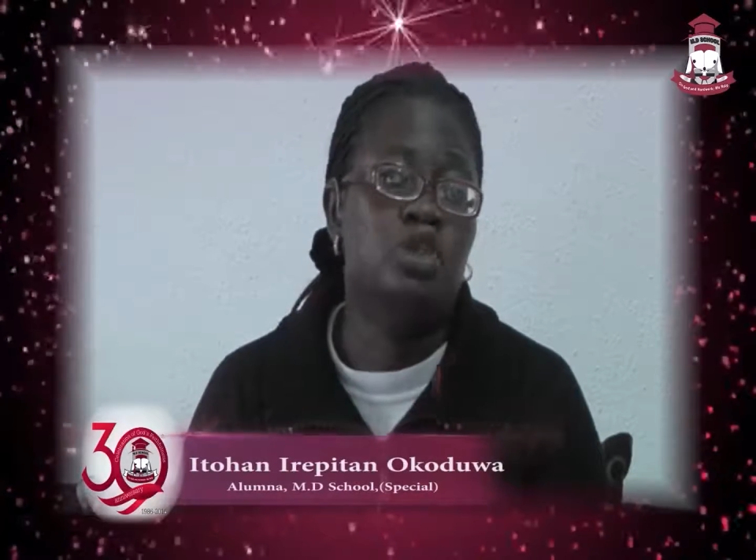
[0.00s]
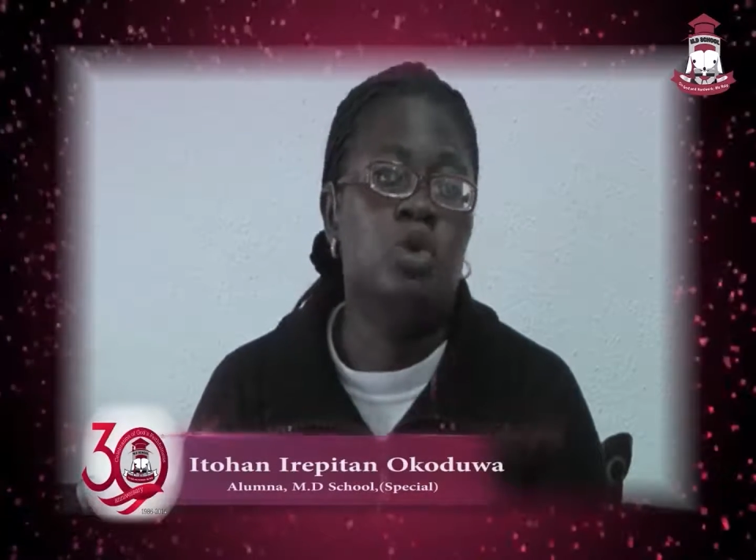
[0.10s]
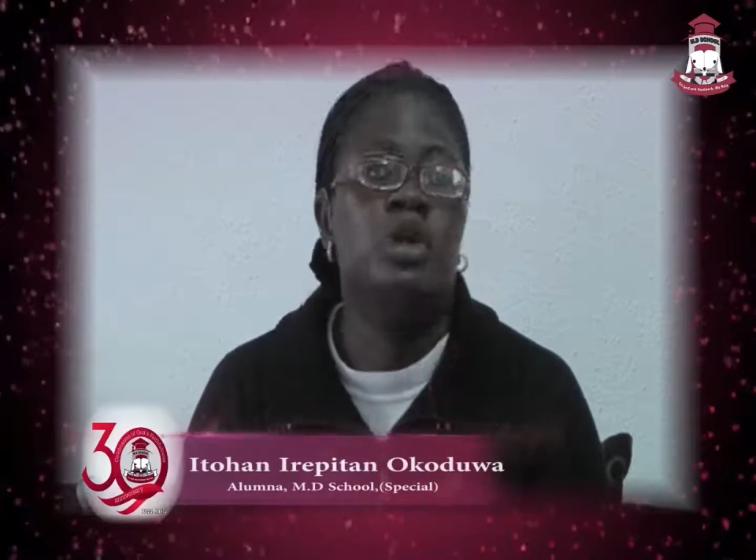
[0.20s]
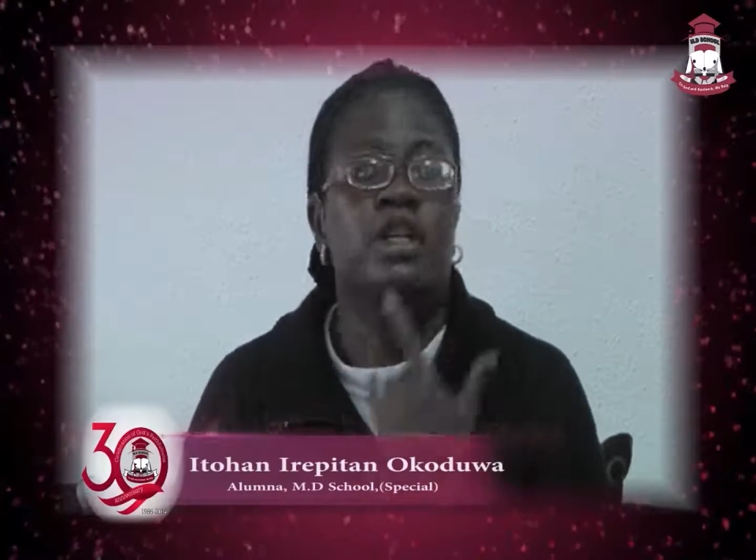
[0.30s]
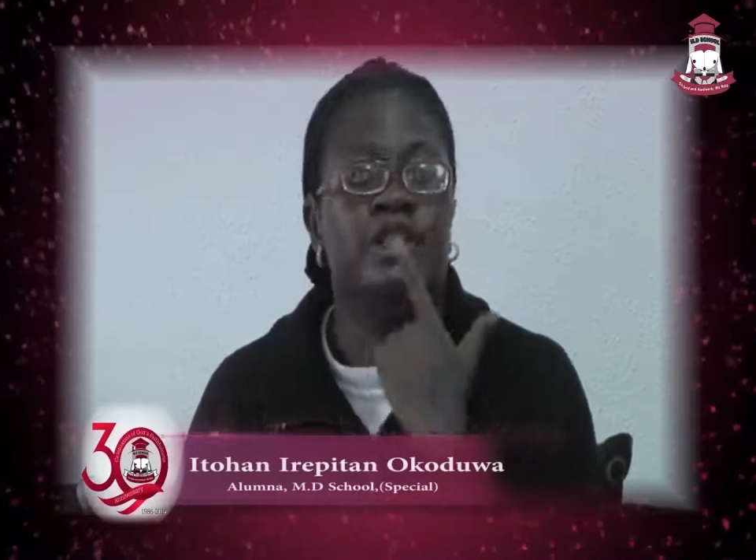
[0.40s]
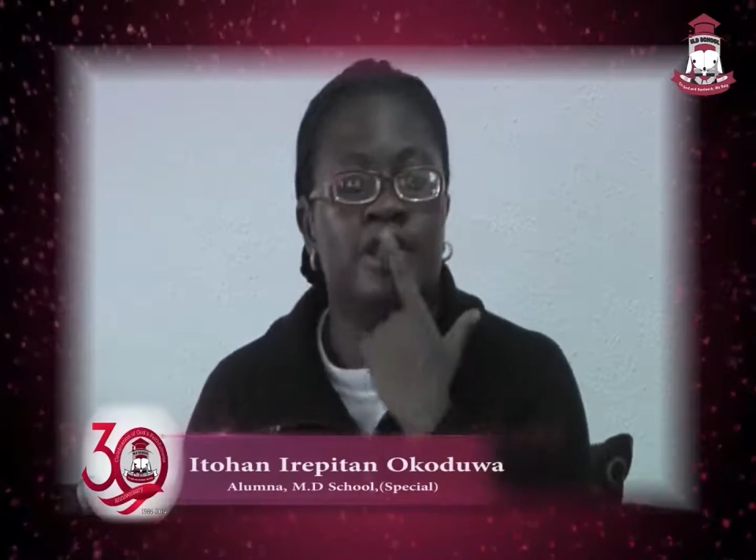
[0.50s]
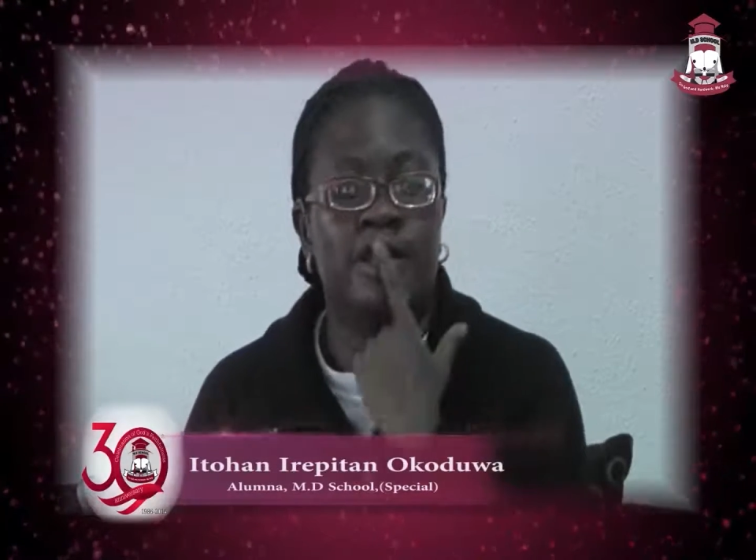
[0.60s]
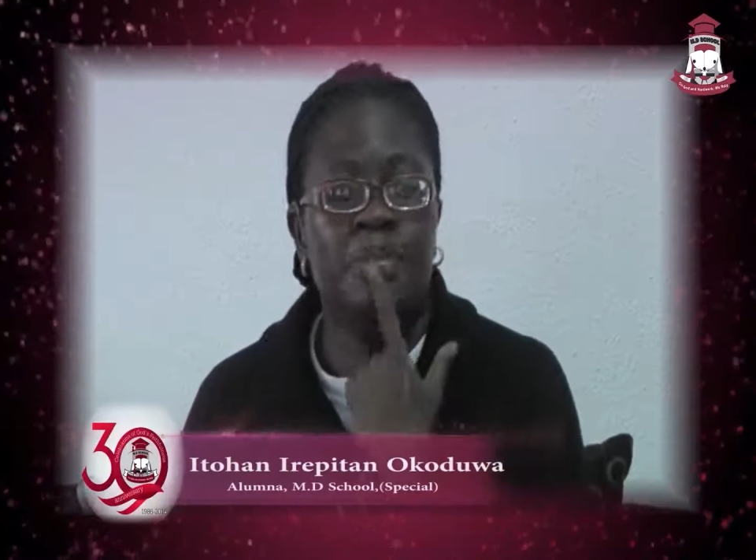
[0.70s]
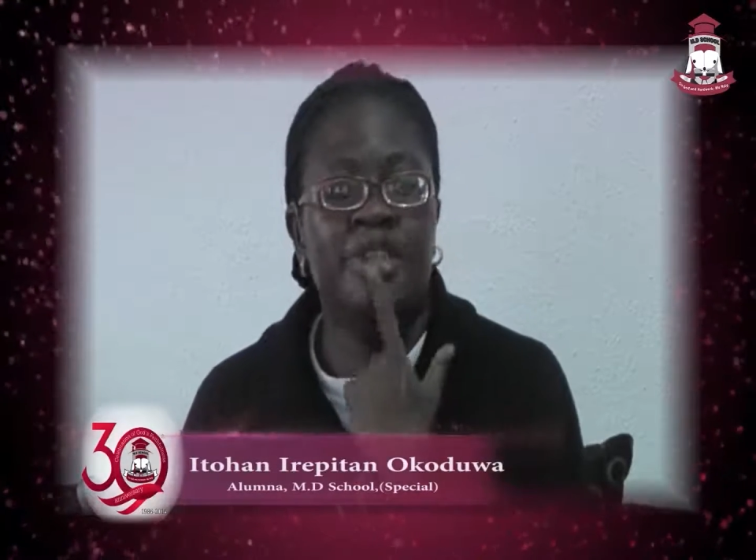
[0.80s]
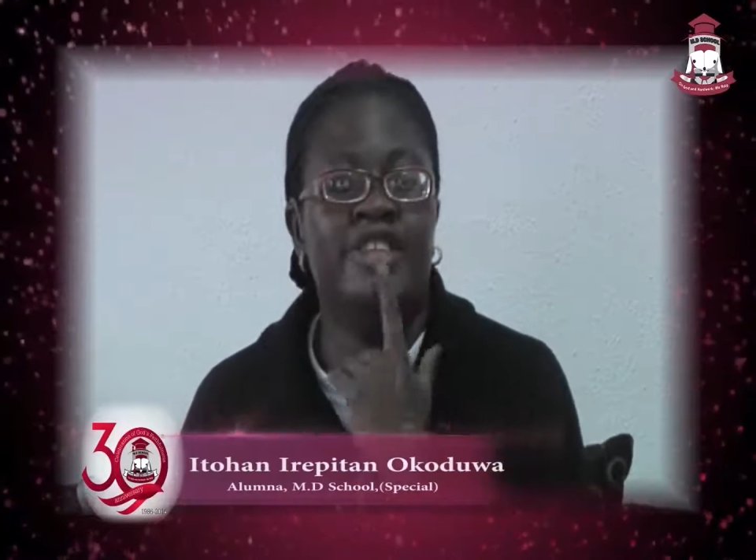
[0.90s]
to
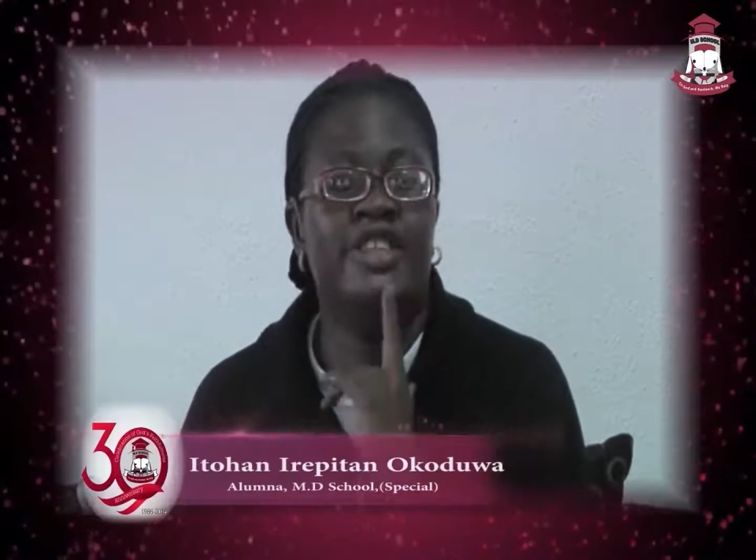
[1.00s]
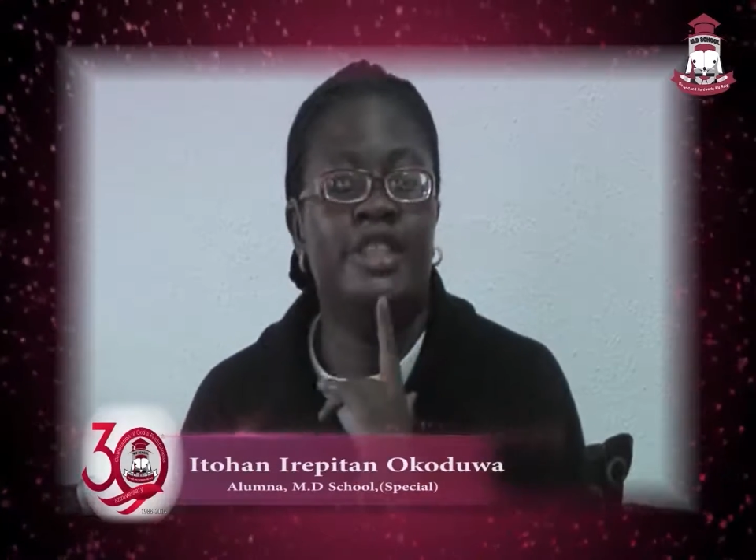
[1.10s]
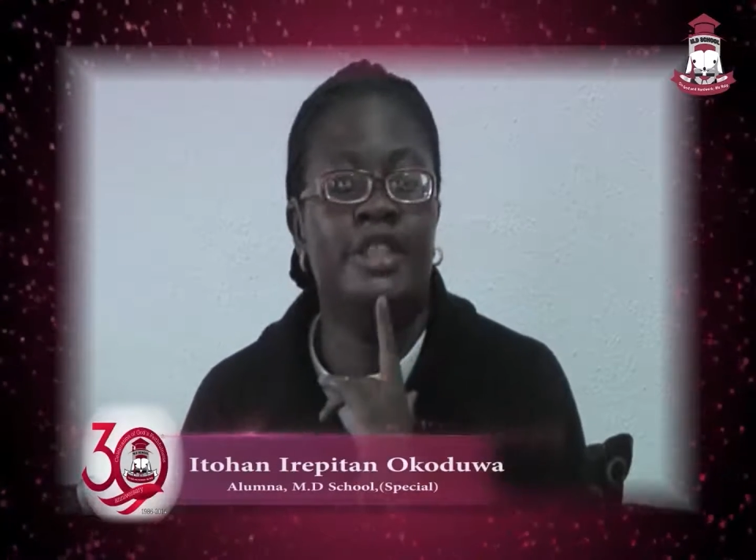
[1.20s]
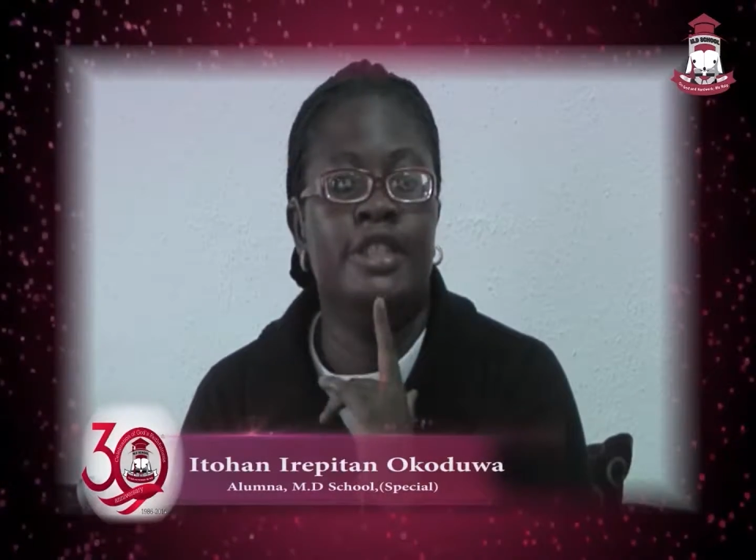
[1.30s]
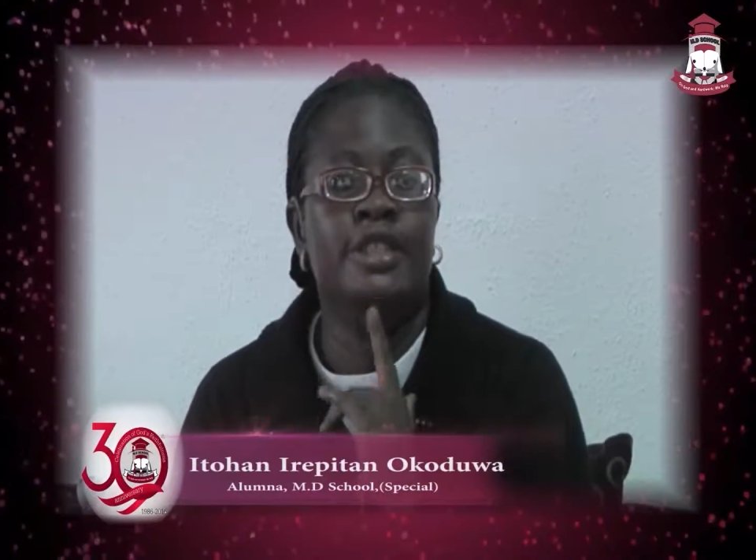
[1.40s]
believe this.